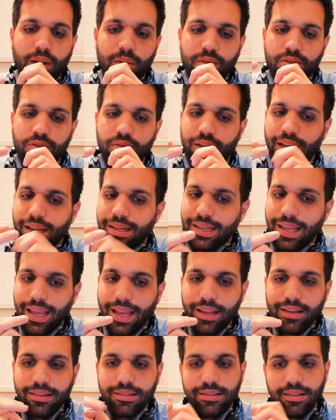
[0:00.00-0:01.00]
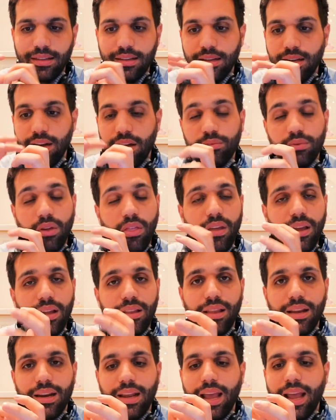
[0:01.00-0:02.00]
maybe to get gigs and
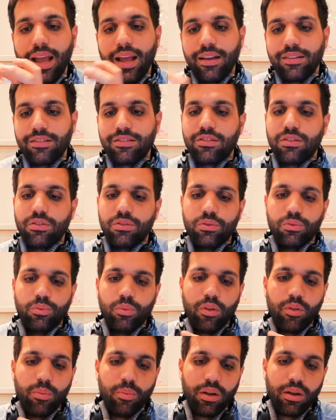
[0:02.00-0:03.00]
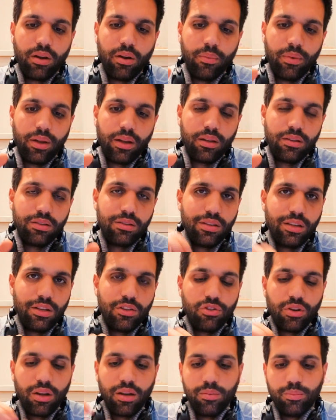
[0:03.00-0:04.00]
everything that has to do with becoming a
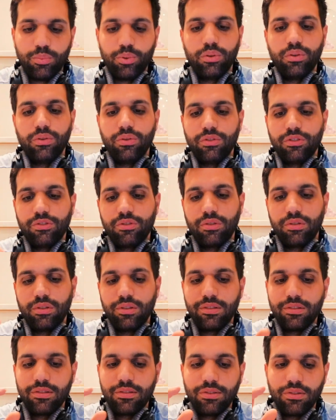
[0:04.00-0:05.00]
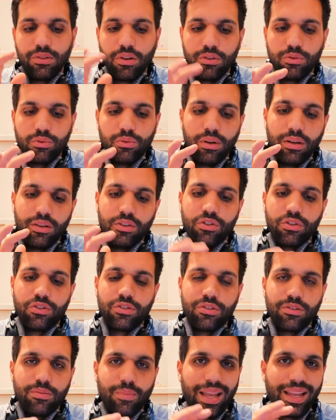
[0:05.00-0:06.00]
DJ and producer. It's not really
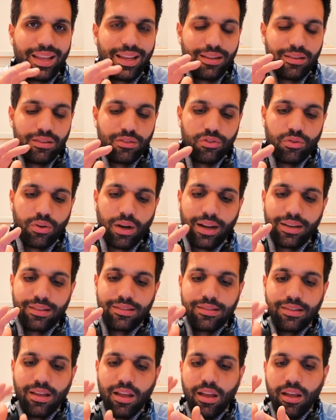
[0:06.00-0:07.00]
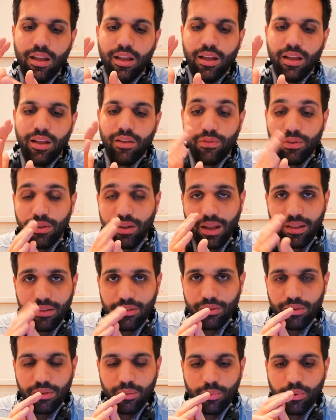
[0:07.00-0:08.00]
just making the tracks if you get
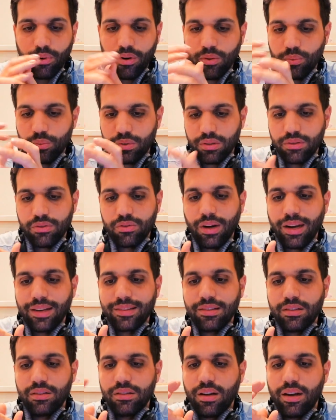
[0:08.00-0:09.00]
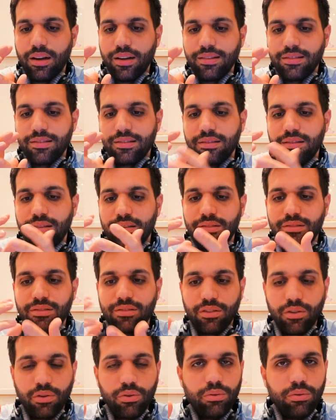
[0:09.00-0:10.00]
to the point where the tracks are nice,
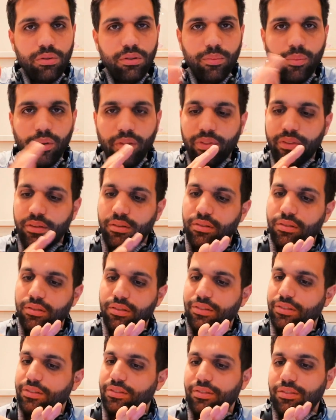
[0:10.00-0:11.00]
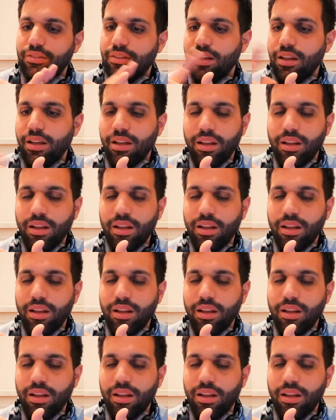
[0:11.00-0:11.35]
that's cool, but there is